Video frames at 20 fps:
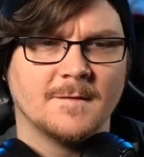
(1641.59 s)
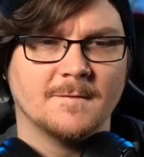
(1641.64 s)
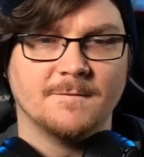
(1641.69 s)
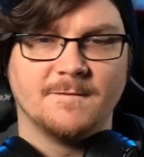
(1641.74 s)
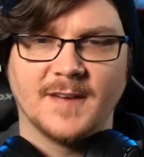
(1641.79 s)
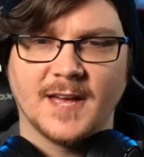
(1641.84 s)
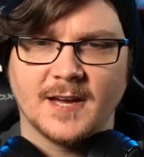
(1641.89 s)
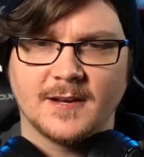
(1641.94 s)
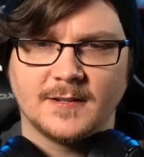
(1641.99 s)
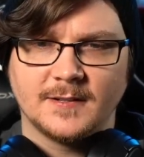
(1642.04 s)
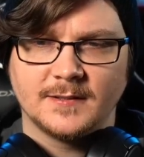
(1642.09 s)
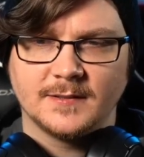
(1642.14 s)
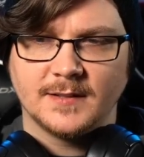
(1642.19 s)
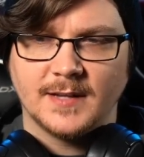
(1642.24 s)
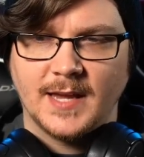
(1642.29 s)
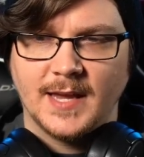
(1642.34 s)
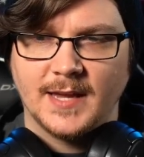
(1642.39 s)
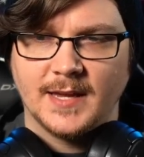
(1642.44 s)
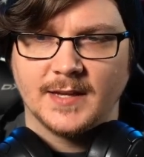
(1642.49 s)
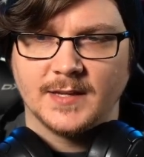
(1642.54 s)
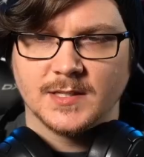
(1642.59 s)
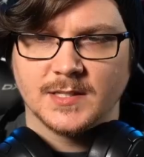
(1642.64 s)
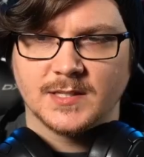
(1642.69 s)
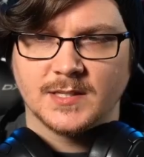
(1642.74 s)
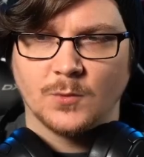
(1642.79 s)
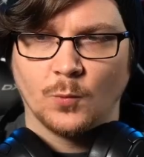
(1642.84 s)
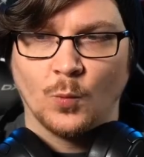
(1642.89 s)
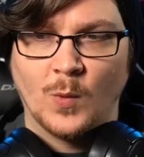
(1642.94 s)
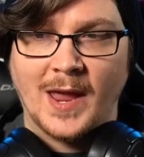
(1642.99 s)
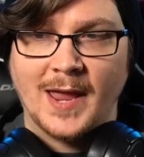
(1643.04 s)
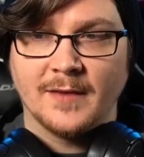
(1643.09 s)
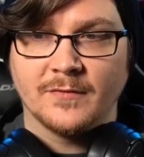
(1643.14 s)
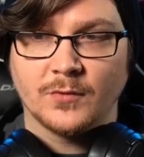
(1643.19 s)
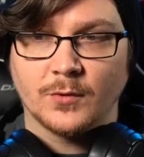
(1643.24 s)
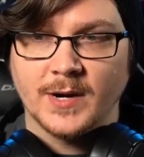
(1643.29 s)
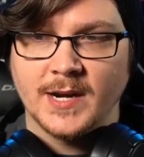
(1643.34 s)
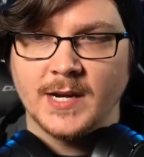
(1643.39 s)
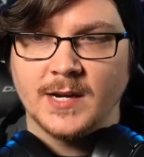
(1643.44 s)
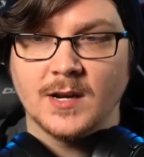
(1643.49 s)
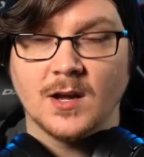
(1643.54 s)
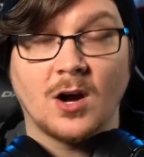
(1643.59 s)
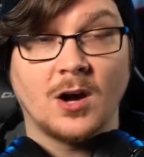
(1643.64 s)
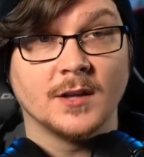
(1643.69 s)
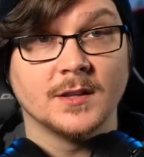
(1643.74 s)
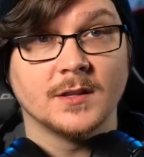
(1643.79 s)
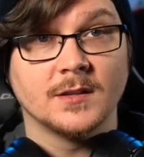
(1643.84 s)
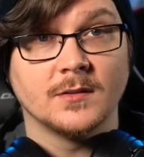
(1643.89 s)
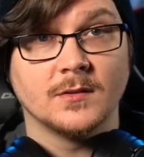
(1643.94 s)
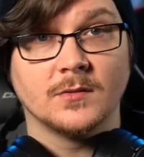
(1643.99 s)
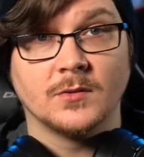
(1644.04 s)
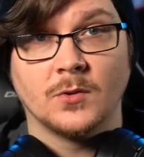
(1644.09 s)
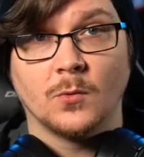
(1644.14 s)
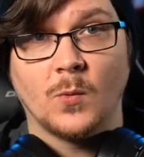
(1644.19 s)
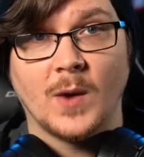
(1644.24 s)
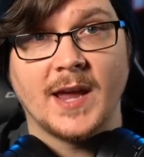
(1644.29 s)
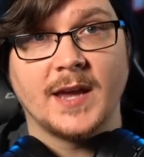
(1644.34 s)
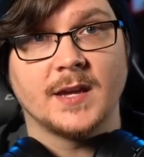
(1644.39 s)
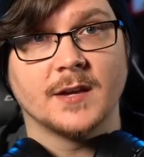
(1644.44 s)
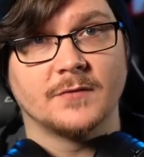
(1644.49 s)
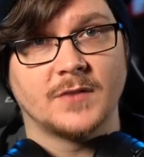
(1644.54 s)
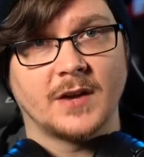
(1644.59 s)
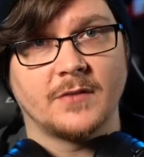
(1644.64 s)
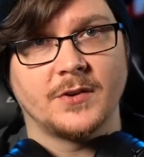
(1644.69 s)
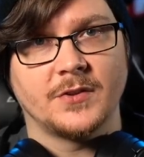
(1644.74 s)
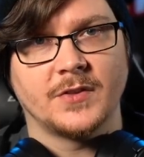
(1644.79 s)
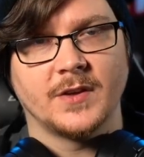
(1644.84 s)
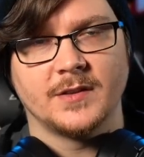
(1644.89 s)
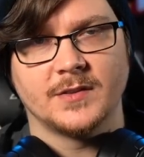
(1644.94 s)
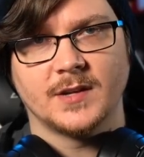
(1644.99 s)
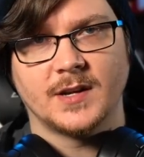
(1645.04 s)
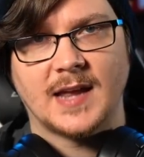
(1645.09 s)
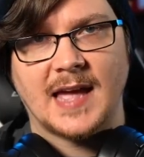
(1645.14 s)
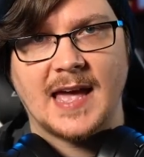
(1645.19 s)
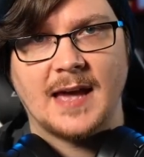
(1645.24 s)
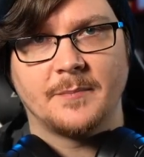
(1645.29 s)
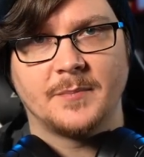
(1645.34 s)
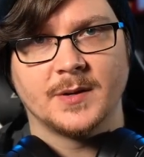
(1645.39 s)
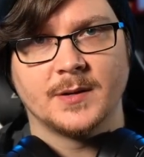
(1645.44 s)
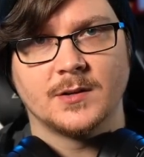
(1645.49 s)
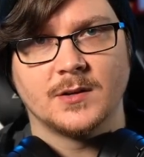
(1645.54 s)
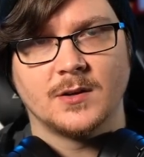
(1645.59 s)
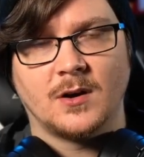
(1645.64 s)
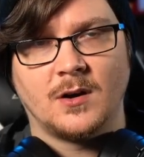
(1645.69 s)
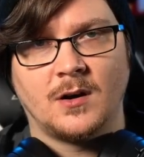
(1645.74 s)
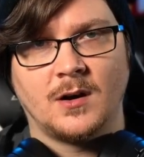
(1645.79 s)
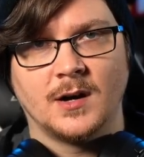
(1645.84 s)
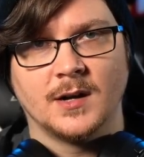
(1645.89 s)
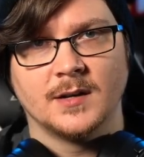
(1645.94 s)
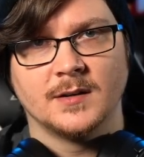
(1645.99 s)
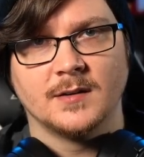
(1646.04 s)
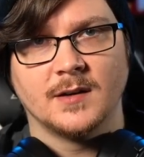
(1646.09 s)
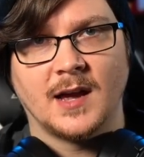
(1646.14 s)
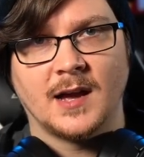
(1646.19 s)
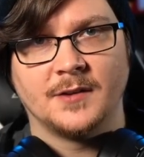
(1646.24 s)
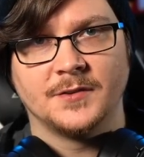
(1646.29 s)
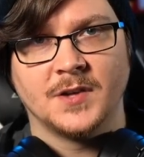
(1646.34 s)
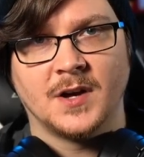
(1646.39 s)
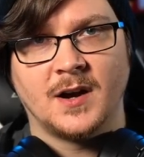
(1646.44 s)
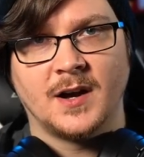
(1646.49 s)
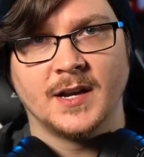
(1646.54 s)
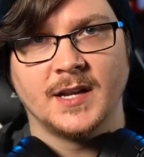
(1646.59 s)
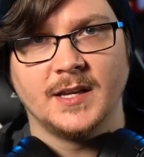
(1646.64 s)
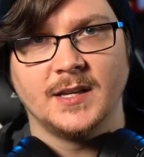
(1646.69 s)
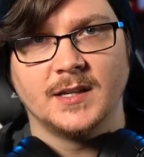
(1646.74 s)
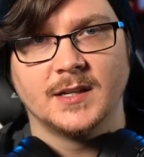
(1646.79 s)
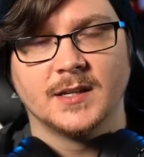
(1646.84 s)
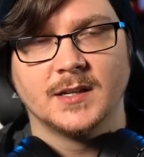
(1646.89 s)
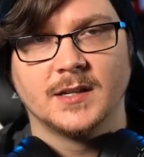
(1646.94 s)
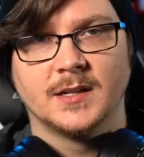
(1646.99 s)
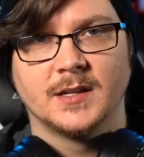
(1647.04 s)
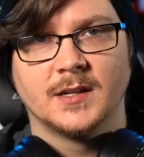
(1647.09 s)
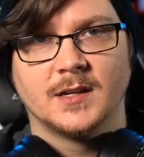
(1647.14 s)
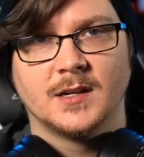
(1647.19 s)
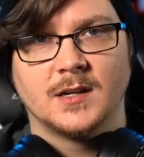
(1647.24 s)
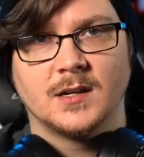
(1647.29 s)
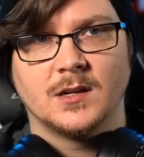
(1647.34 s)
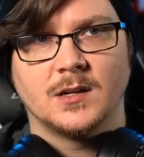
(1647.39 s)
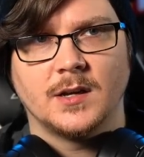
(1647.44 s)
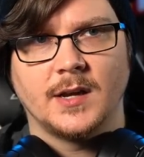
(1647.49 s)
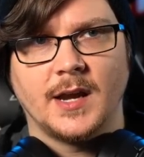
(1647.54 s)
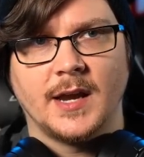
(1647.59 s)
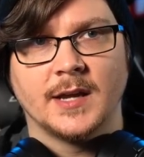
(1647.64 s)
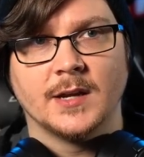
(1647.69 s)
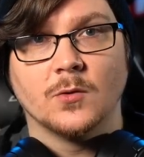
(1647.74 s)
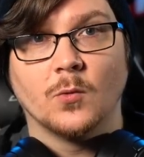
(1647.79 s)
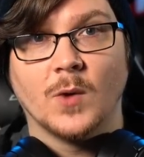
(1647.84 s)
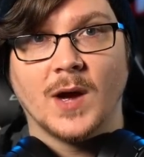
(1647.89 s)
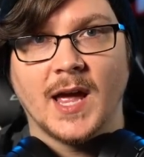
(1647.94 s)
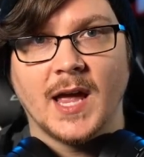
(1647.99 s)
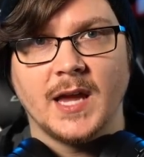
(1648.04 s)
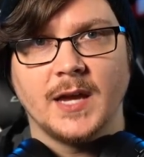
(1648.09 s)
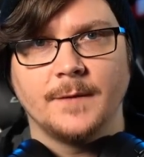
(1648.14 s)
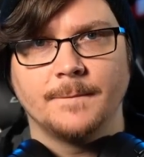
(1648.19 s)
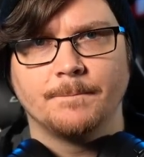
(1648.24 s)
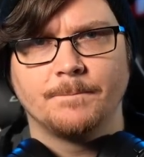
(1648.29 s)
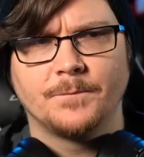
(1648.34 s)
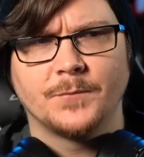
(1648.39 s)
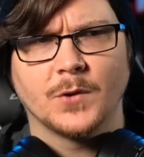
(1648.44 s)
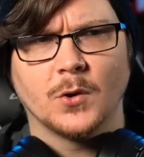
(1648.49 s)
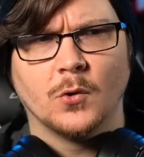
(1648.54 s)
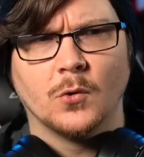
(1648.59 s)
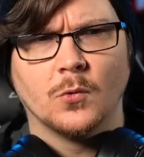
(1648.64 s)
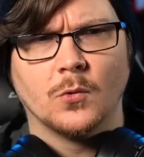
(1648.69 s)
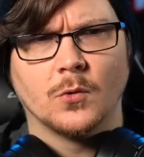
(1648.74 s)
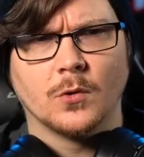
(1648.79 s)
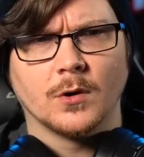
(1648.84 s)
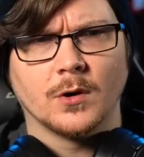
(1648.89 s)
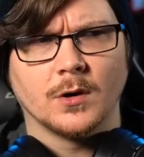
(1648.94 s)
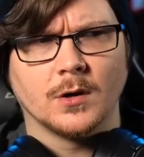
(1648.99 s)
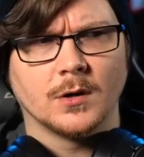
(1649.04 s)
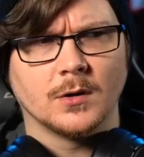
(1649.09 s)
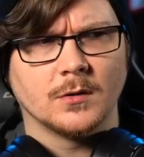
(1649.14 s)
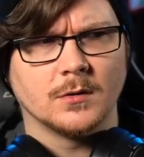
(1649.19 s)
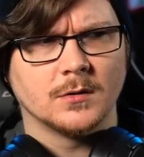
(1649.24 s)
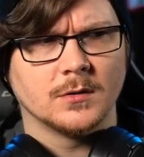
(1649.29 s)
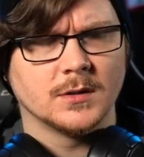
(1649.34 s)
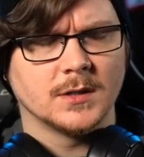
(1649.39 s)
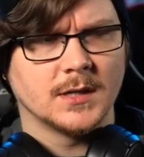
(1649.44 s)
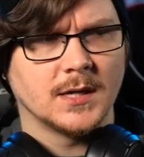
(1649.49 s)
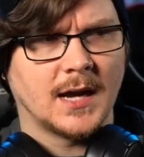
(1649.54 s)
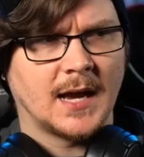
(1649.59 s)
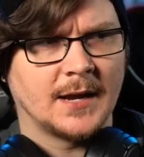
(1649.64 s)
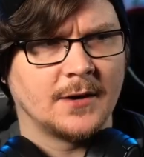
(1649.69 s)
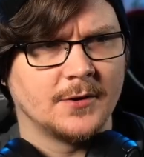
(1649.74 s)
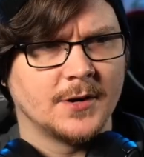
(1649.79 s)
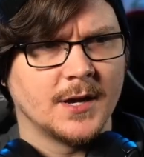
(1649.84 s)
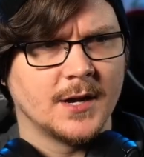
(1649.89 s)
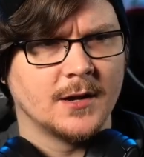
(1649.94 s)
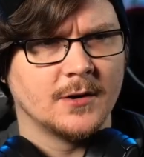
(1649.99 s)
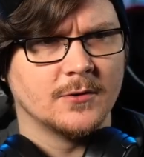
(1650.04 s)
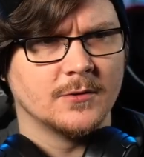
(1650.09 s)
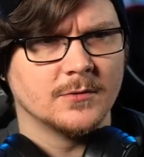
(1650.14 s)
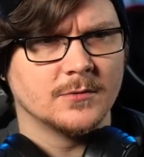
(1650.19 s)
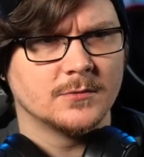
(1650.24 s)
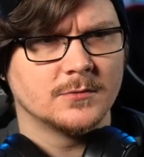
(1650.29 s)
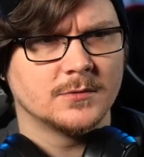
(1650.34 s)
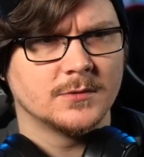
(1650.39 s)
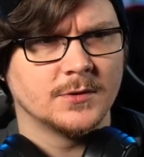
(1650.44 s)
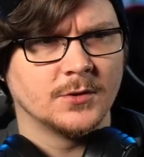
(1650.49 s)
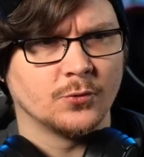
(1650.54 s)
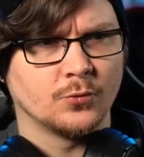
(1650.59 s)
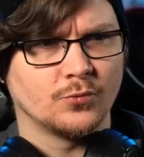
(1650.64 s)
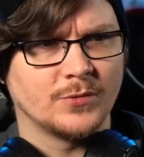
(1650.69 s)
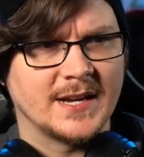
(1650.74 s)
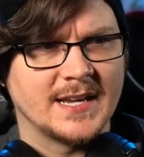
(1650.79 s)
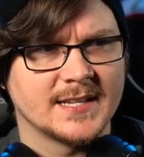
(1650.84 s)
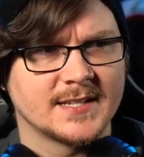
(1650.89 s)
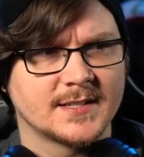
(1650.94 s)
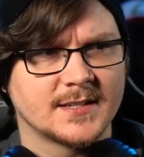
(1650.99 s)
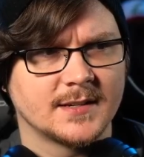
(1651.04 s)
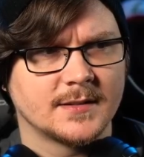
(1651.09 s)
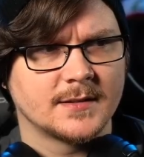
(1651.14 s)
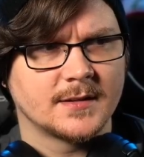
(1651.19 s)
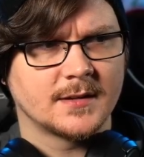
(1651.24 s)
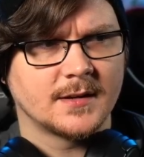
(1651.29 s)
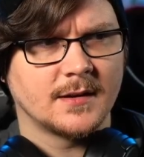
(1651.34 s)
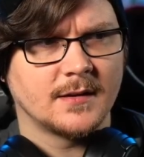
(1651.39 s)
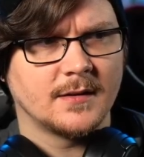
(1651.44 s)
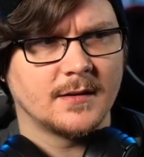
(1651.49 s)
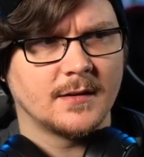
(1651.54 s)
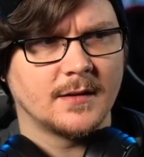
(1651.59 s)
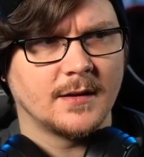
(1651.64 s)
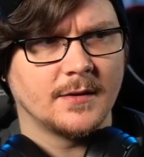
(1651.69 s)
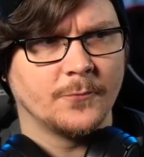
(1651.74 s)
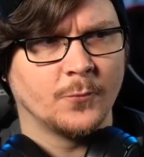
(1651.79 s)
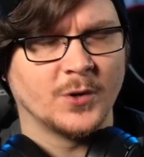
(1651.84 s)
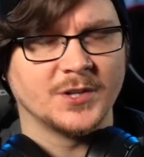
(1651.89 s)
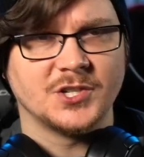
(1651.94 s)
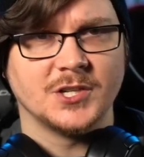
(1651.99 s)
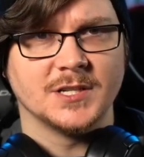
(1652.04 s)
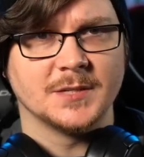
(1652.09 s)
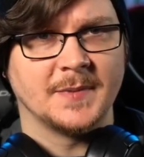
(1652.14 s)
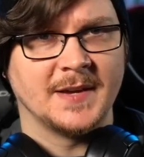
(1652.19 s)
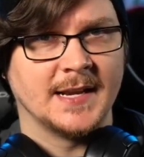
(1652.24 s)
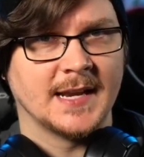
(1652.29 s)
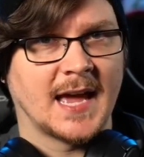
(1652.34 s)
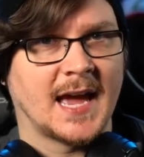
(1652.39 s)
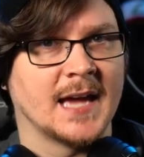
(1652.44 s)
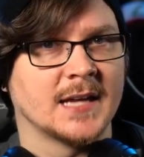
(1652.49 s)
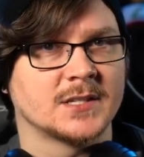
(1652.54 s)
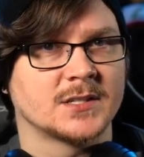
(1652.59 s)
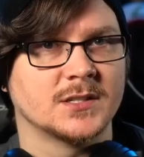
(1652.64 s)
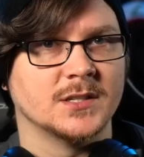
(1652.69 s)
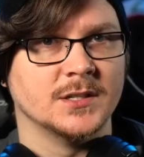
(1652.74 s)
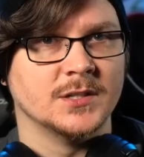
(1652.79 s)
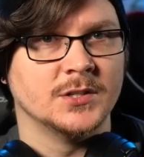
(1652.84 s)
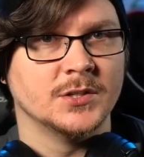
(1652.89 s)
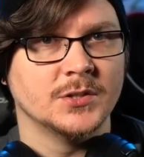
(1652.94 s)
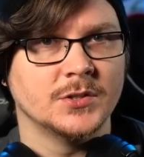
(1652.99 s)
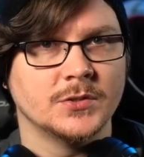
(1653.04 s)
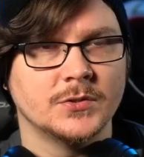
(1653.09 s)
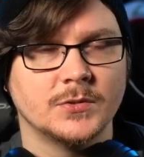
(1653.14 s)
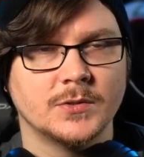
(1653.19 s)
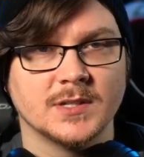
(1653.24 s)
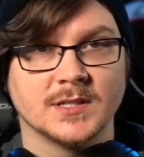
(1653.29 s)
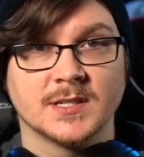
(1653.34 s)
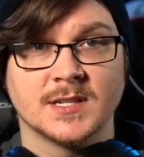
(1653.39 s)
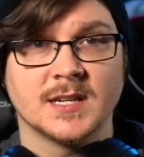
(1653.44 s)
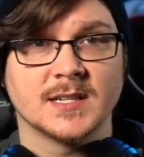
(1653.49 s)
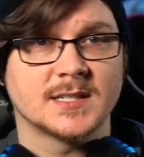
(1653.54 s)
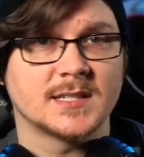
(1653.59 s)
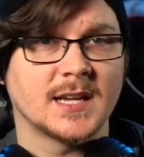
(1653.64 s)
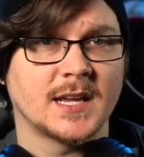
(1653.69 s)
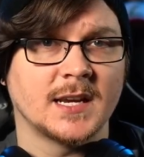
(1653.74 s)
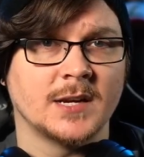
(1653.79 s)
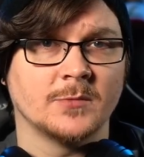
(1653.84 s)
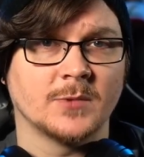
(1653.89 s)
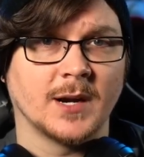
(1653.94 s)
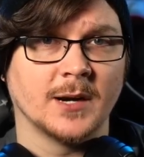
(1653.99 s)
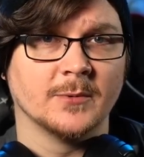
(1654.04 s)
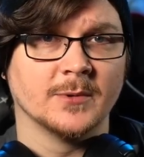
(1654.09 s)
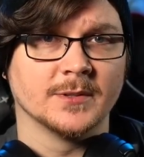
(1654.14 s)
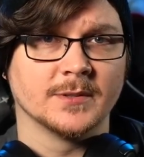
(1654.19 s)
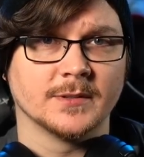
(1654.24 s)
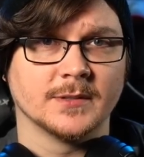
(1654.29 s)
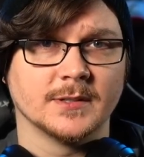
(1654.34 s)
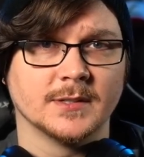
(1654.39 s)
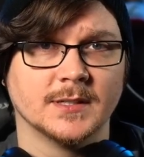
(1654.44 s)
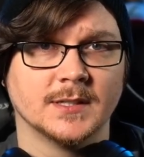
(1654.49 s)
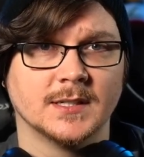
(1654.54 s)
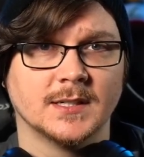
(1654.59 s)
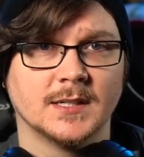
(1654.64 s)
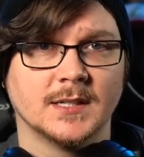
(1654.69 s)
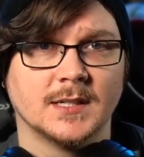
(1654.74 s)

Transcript: Vel is wavering on the wake of everything that happened on Aldani, in a way, or, I don't know, the risks, what she's being asked to do, it's not setting right with her.